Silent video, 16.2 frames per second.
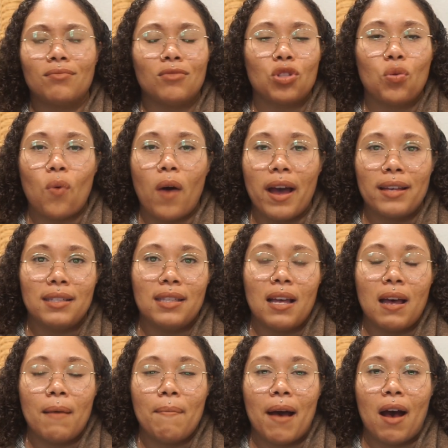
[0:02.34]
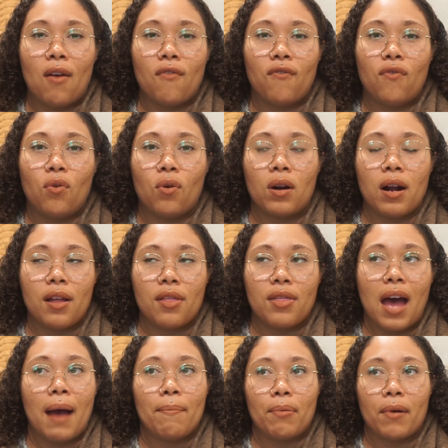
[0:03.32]
twice the amount for
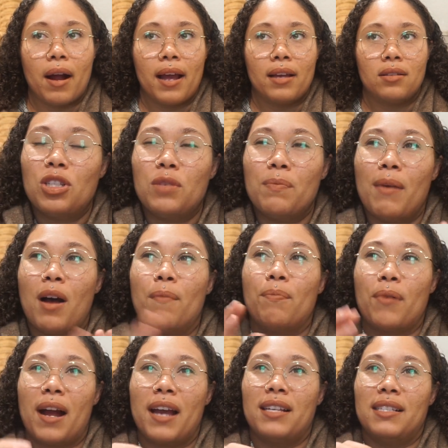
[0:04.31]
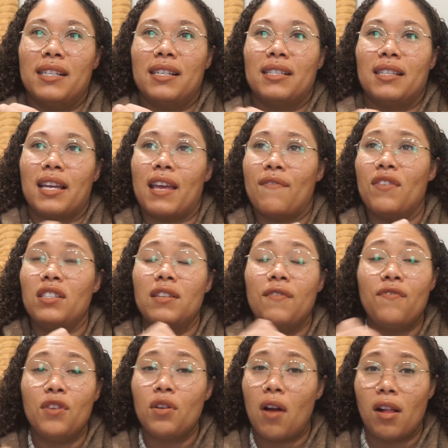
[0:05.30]
that price. It's about prices. Like if it's a
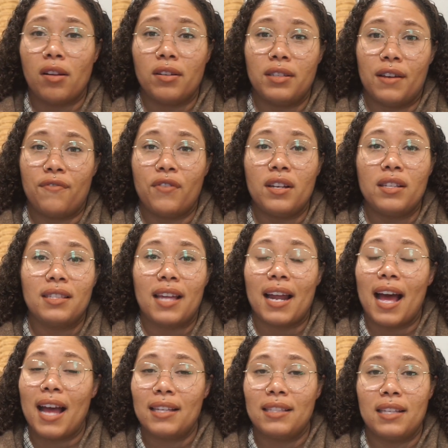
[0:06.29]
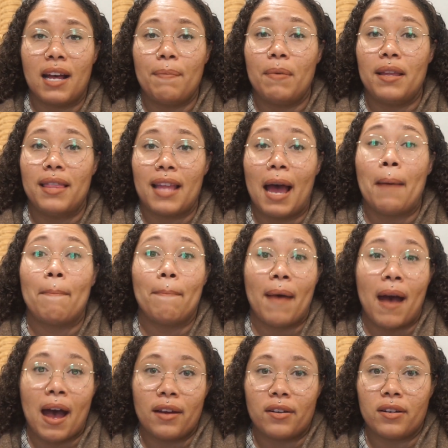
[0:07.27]
few dollar difference, that adds up and that
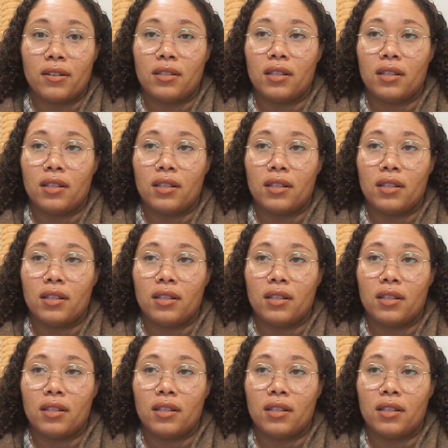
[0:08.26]
matters.